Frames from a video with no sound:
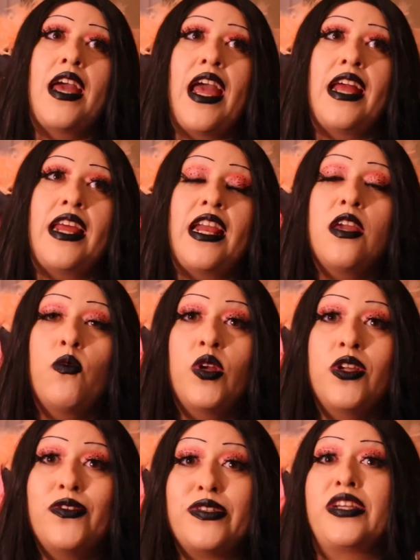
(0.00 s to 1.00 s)
And
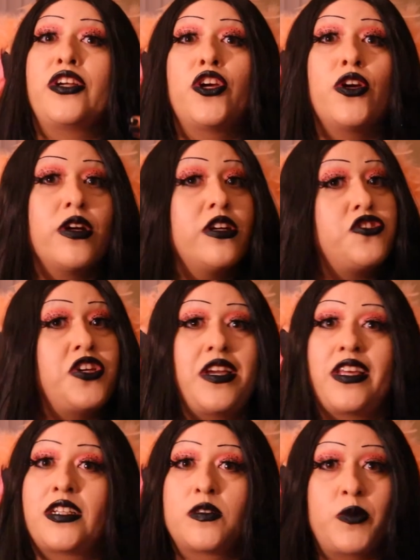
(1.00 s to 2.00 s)
anyone who's encouraging
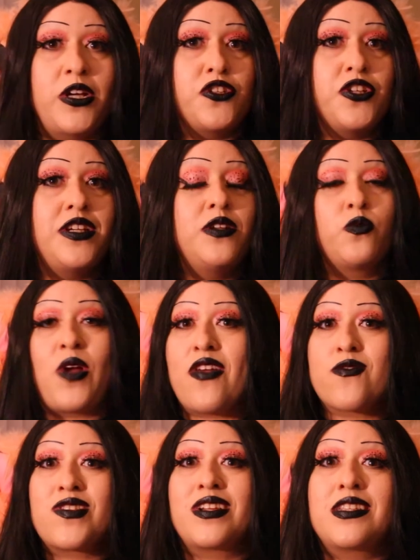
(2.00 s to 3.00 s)
expression
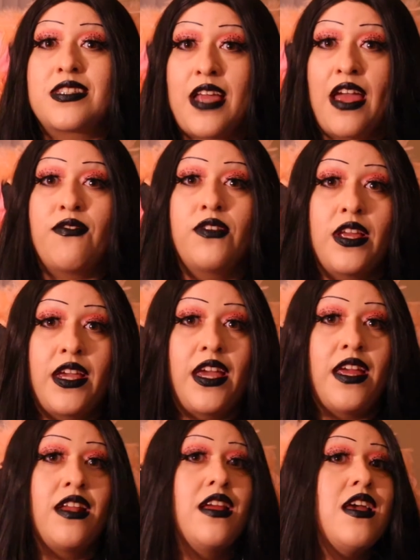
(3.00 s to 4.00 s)
rather than stifling
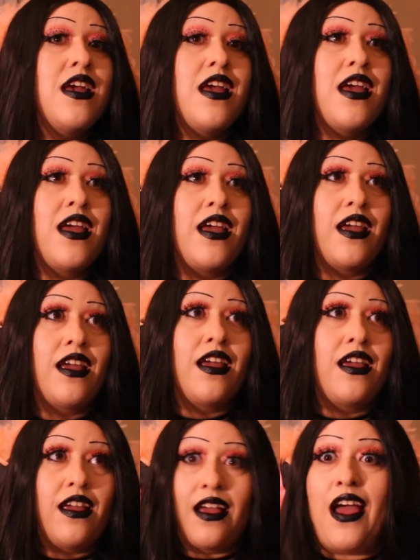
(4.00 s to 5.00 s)
it,
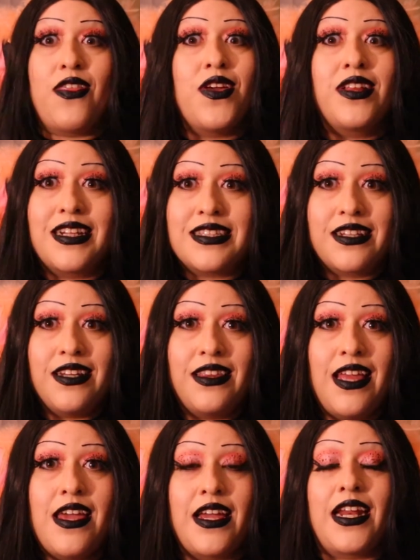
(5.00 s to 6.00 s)
I think that's a good
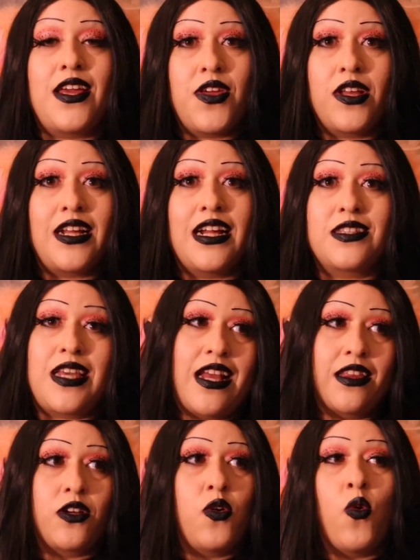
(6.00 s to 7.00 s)
thing, and I think that's
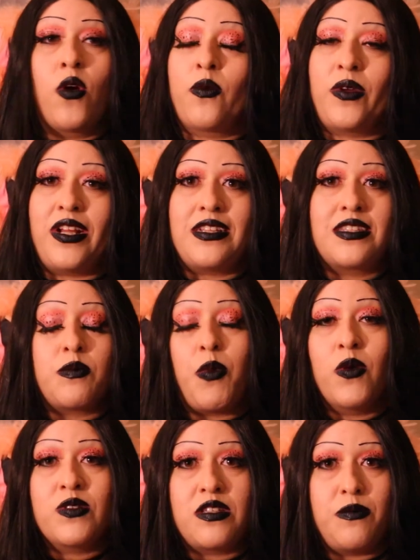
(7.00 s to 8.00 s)
at the core what it's
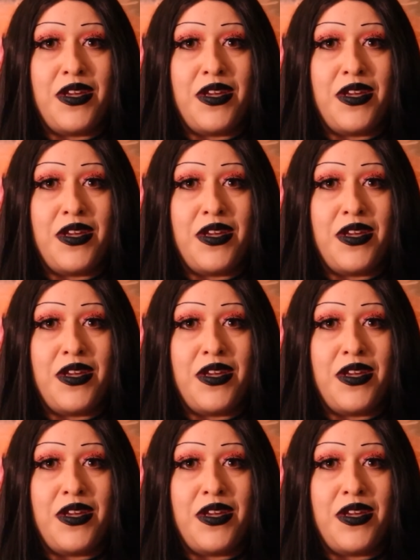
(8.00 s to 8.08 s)
supposed to